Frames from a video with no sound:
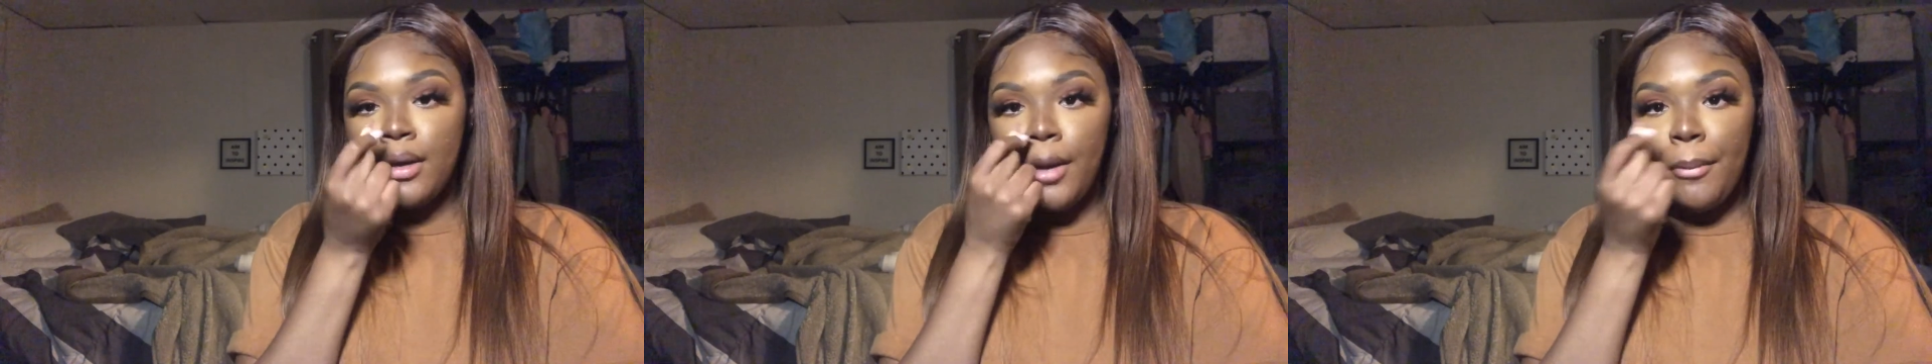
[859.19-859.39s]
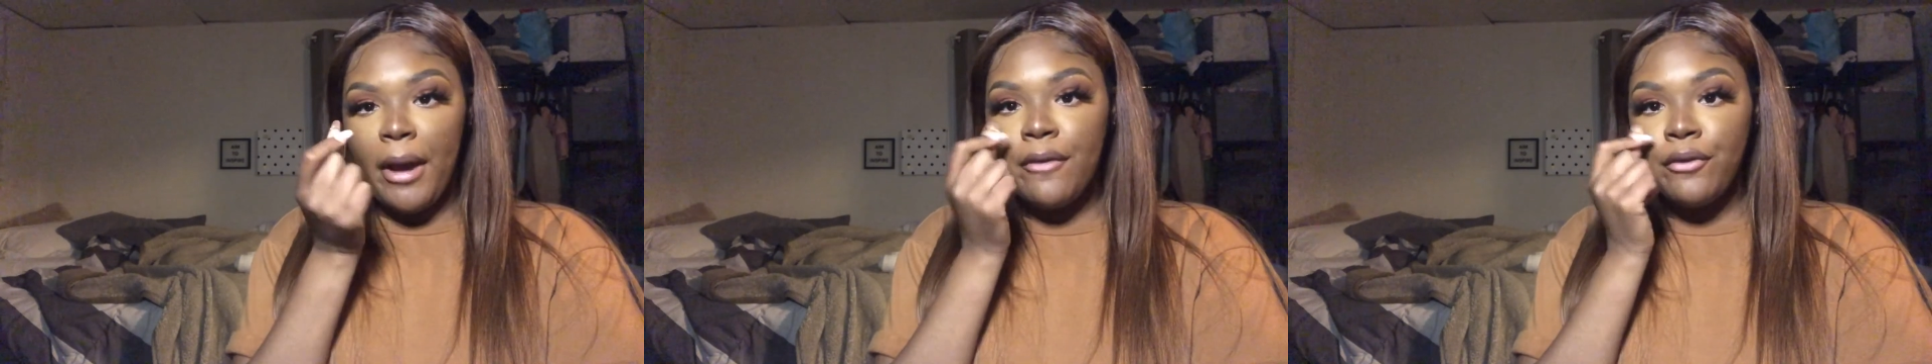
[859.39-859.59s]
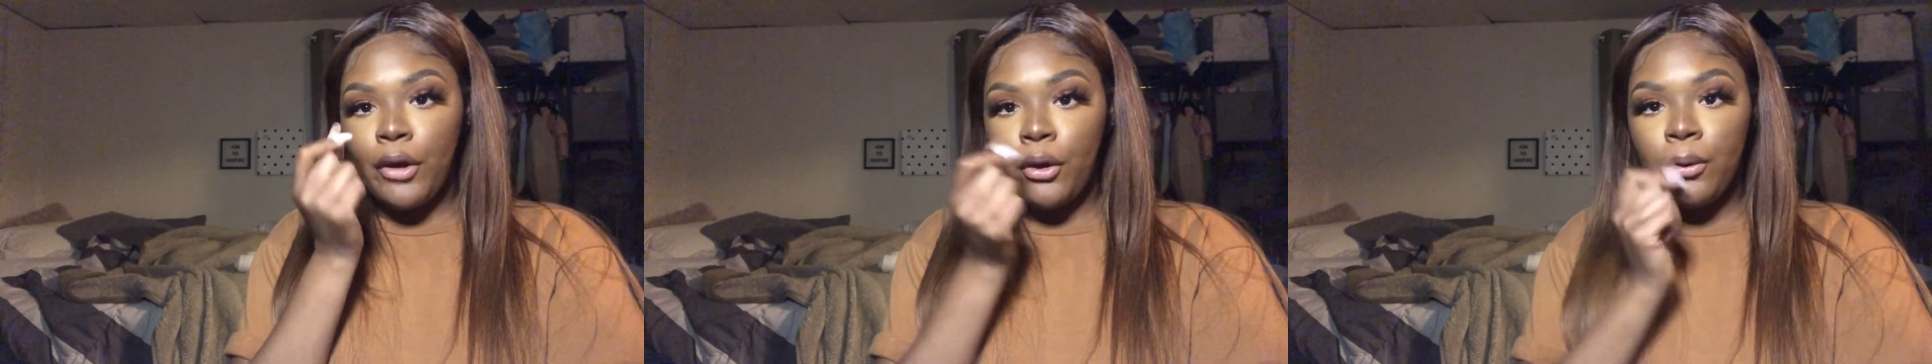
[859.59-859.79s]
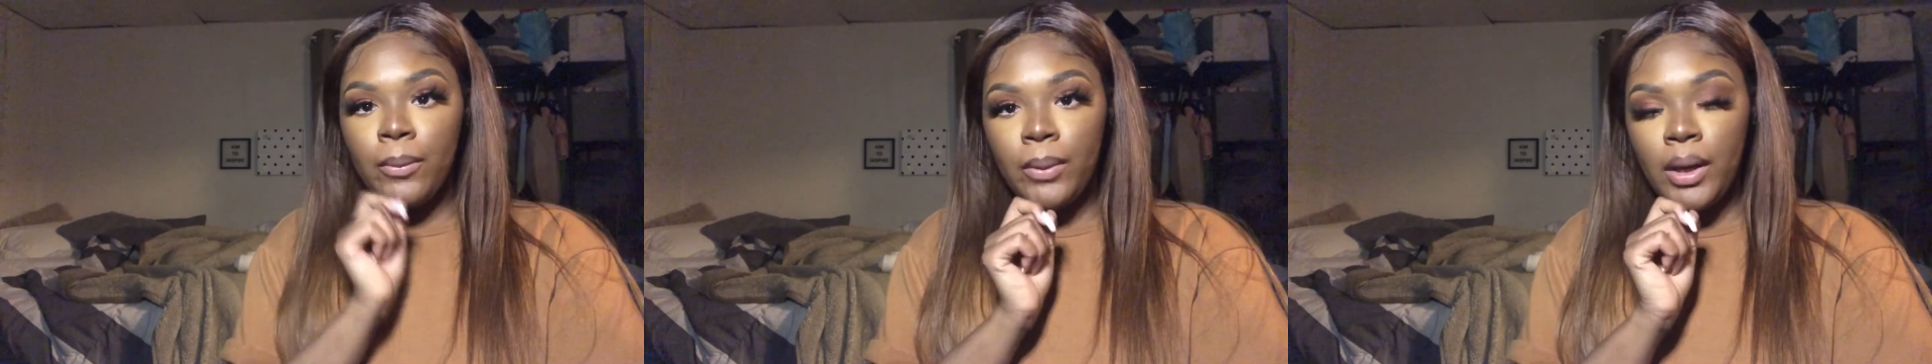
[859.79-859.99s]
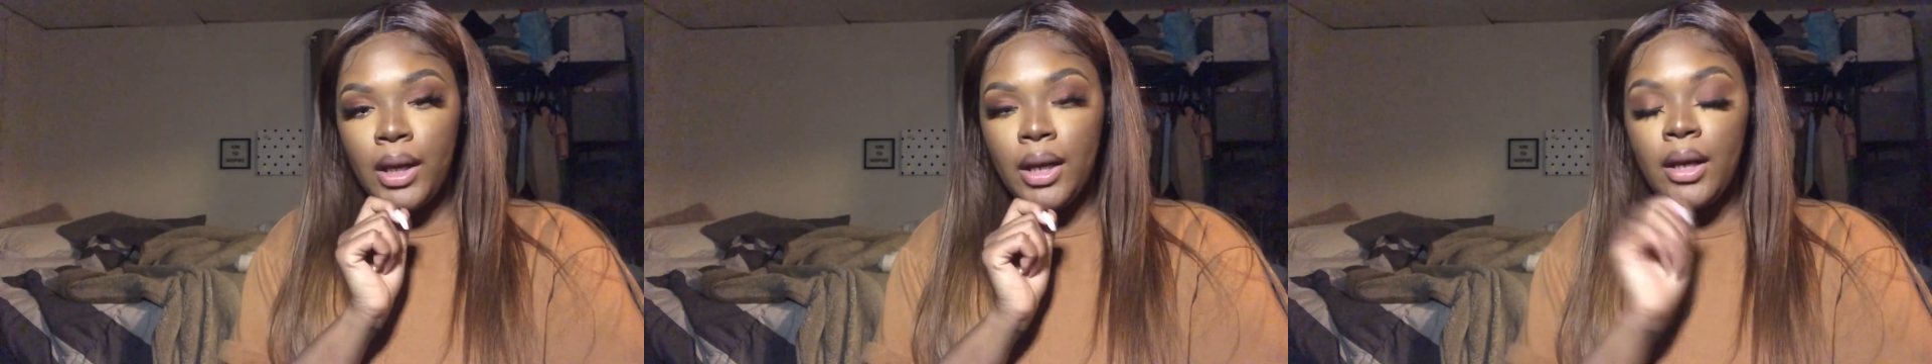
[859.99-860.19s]
my freckle
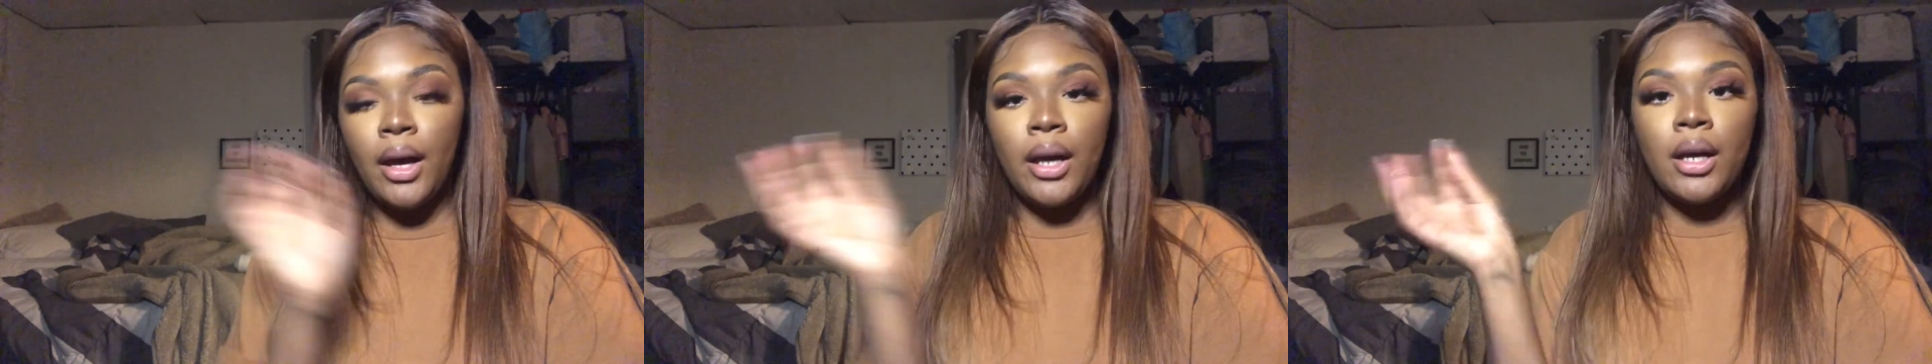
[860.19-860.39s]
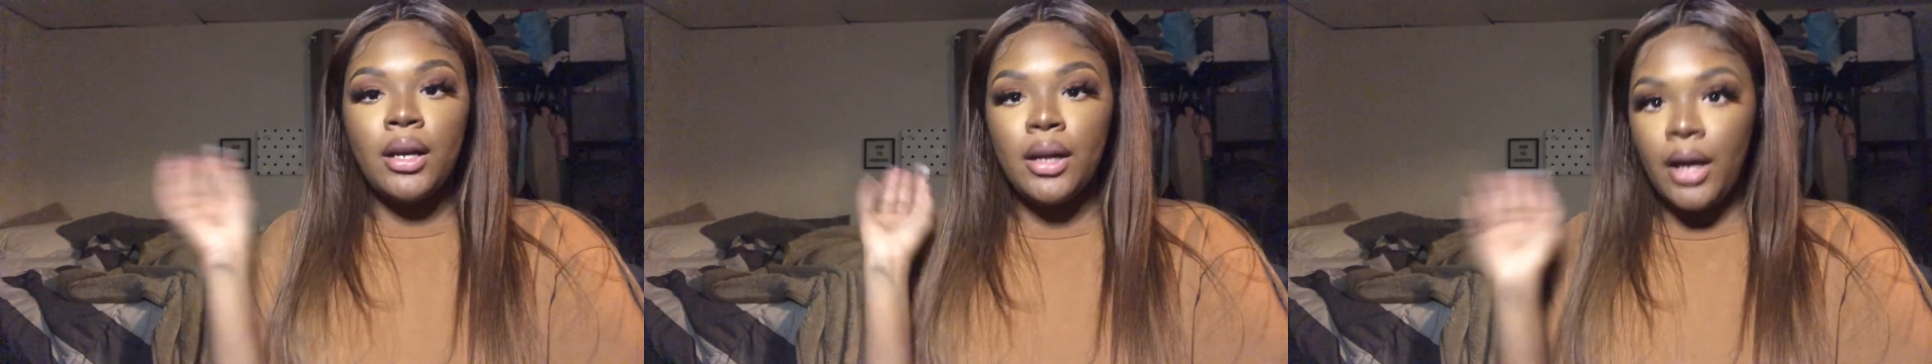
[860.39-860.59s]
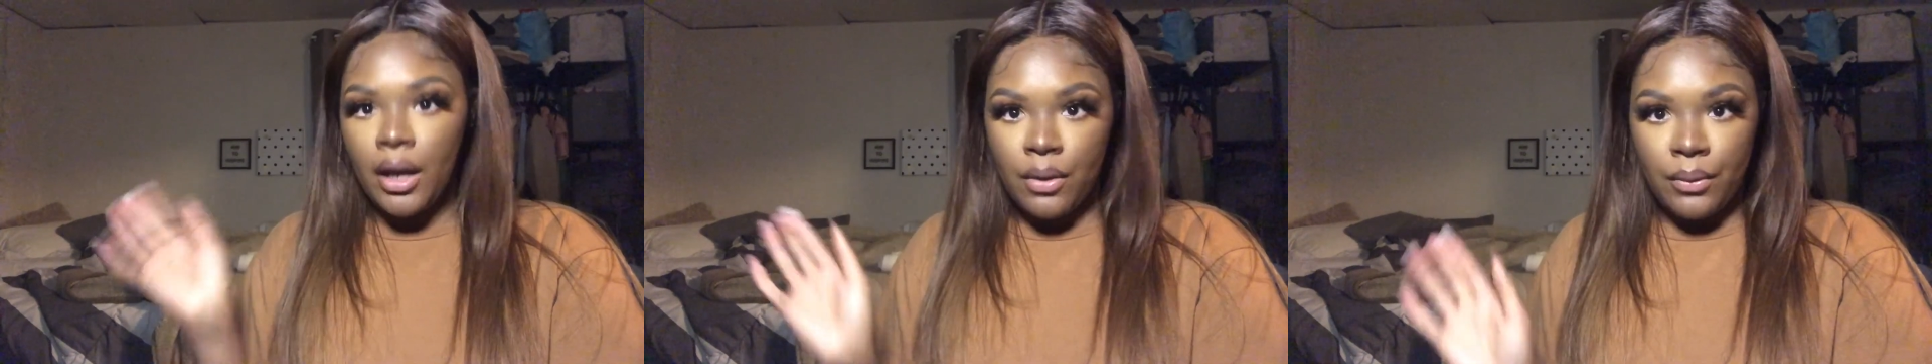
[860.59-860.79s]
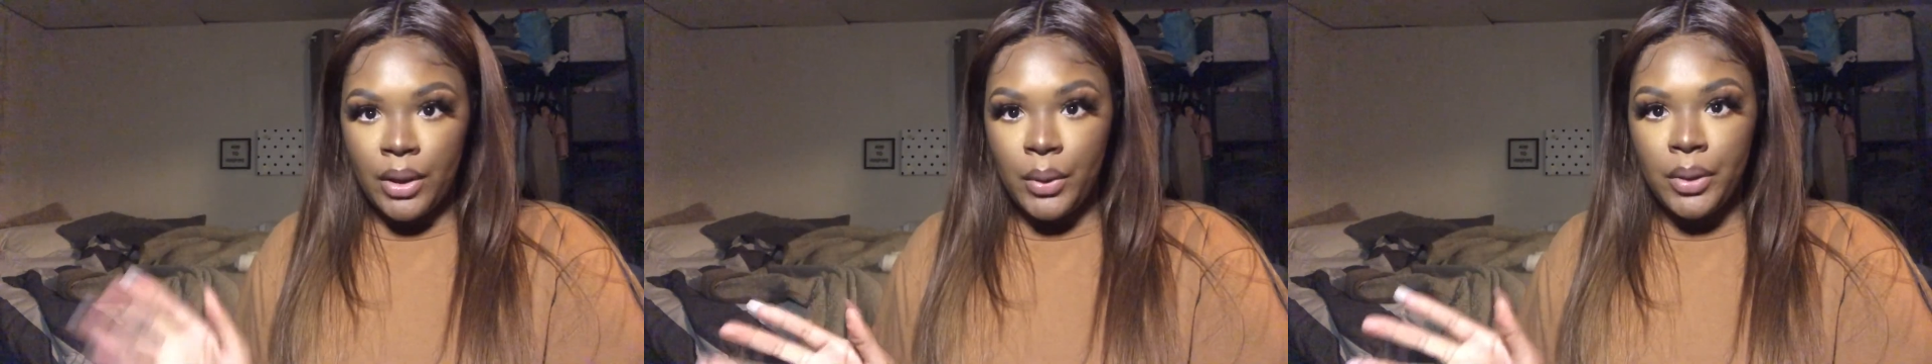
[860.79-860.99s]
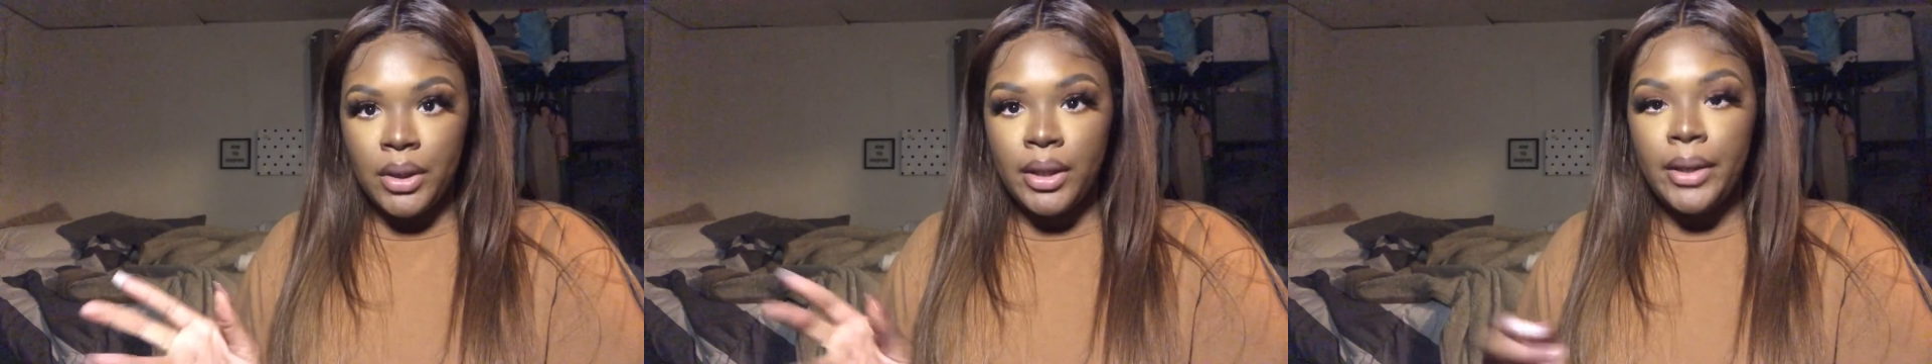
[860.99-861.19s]
pen, I could have got away
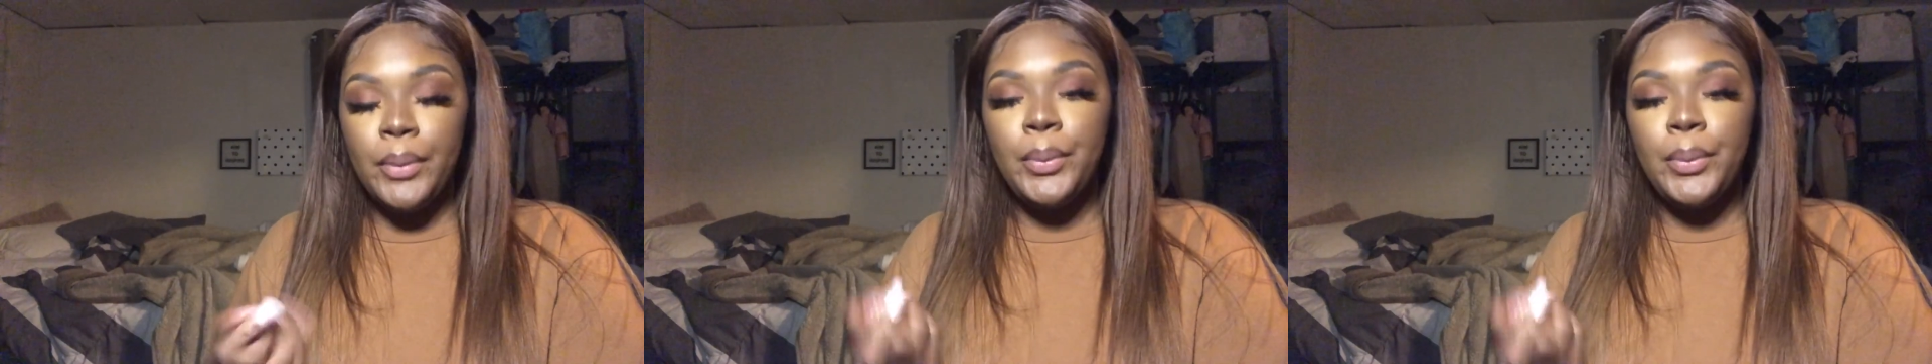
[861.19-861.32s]
with it,